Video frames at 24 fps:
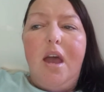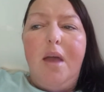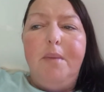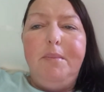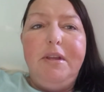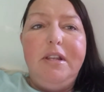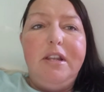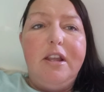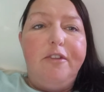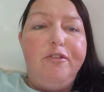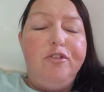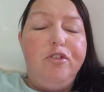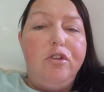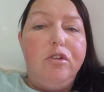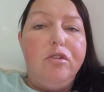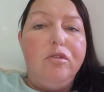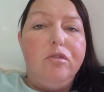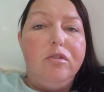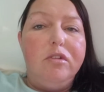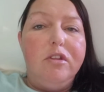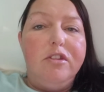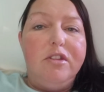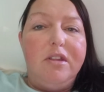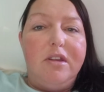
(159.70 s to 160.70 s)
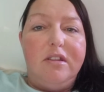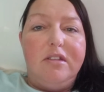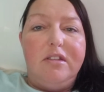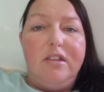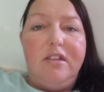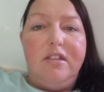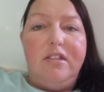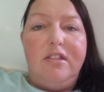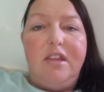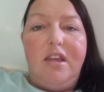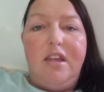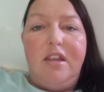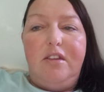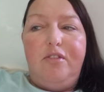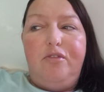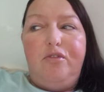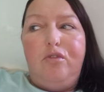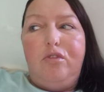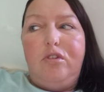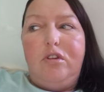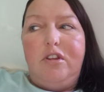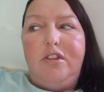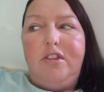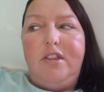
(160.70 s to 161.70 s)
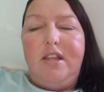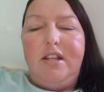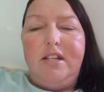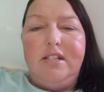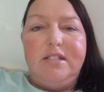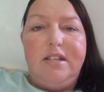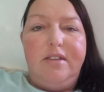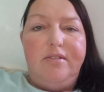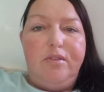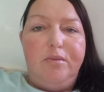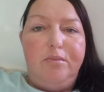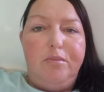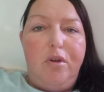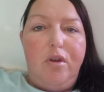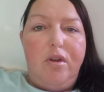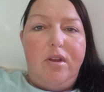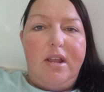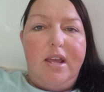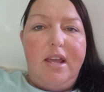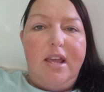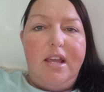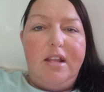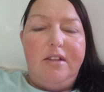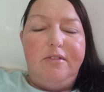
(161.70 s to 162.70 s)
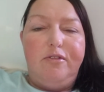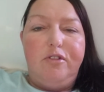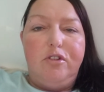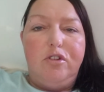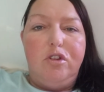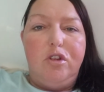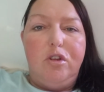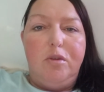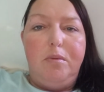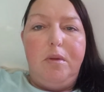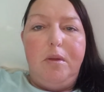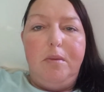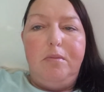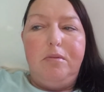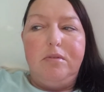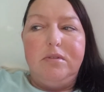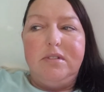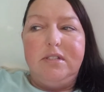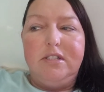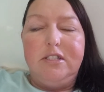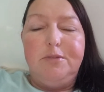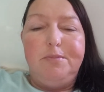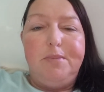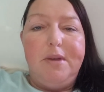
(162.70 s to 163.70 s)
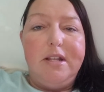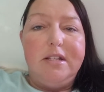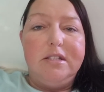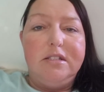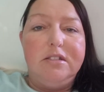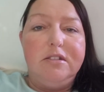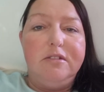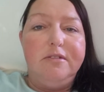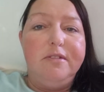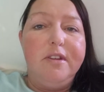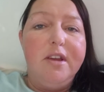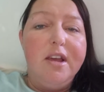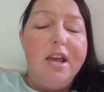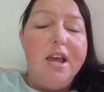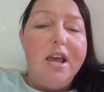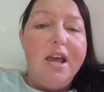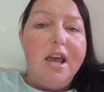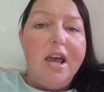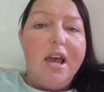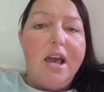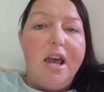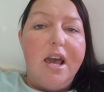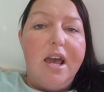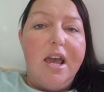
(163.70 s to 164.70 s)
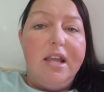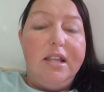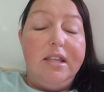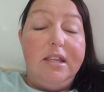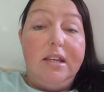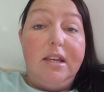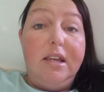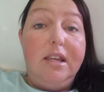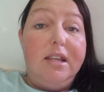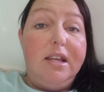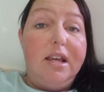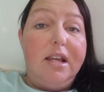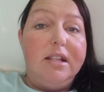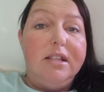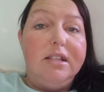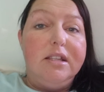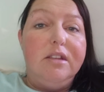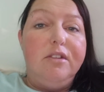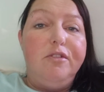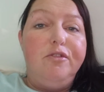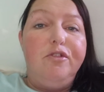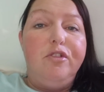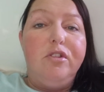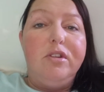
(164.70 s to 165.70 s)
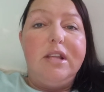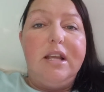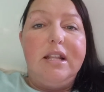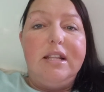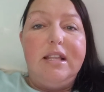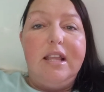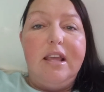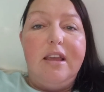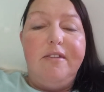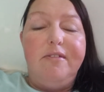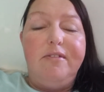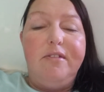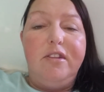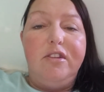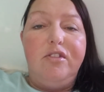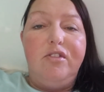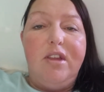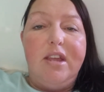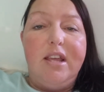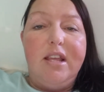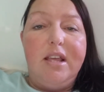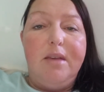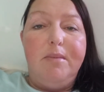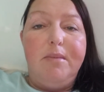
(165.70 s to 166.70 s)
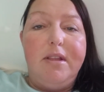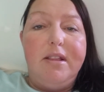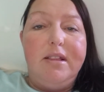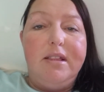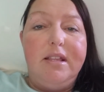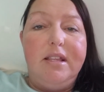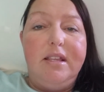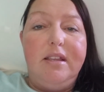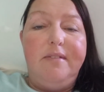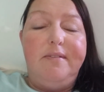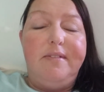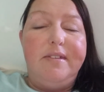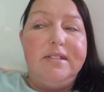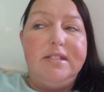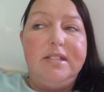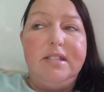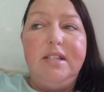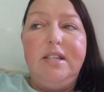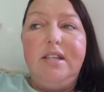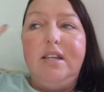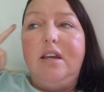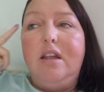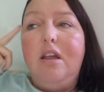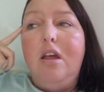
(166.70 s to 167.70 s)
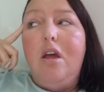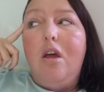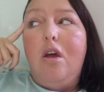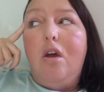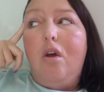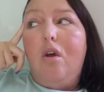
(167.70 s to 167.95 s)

I mean, if you don't think that £34 or £37 a head for two people is expensive, and you like Indian food, I definitely recommend that you visit here.